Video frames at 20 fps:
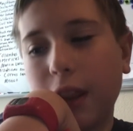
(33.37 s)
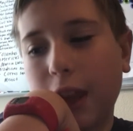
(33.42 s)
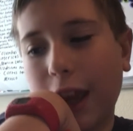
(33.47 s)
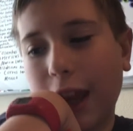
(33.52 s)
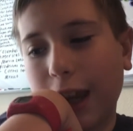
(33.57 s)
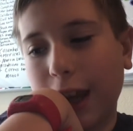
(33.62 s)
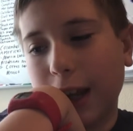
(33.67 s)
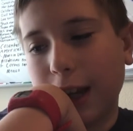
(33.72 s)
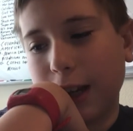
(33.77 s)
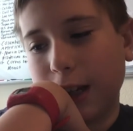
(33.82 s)

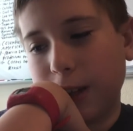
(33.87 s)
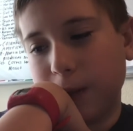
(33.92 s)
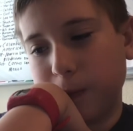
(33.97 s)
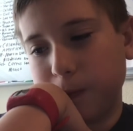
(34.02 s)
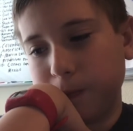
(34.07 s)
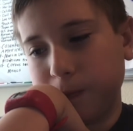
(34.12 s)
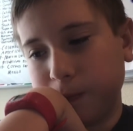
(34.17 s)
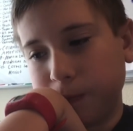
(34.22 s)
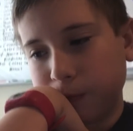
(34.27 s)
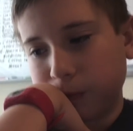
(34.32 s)
And
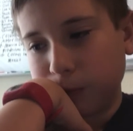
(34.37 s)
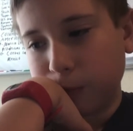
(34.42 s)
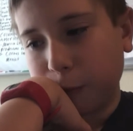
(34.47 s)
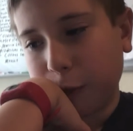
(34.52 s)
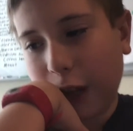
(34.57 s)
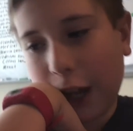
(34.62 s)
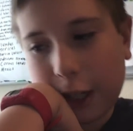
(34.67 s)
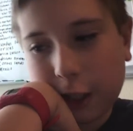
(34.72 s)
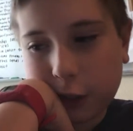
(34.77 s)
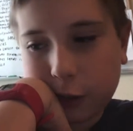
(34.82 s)

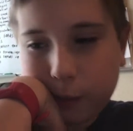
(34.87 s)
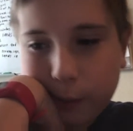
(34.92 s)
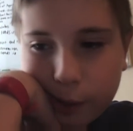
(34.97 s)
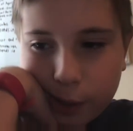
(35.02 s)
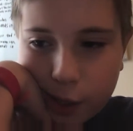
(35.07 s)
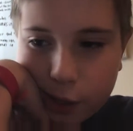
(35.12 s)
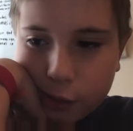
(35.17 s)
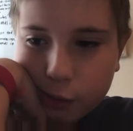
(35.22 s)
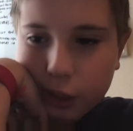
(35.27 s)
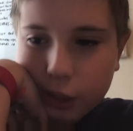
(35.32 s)
I just
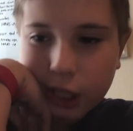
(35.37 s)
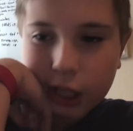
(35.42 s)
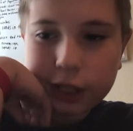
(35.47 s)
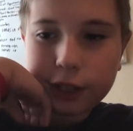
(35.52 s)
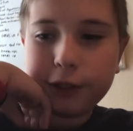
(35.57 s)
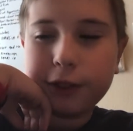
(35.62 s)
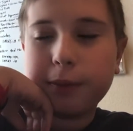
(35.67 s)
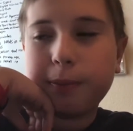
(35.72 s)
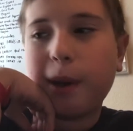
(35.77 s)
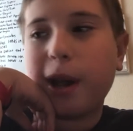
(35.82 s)
want to do
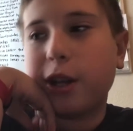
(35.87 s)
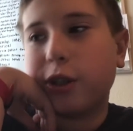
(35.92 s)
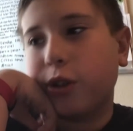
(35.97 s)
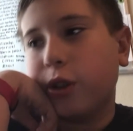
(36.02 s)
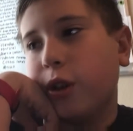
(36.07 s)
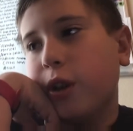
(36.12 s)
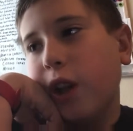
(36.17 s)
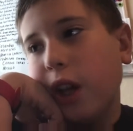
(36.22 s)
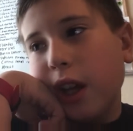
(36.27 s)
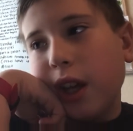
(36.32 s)
something
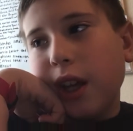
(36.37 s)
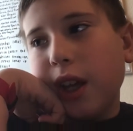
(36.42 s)
special.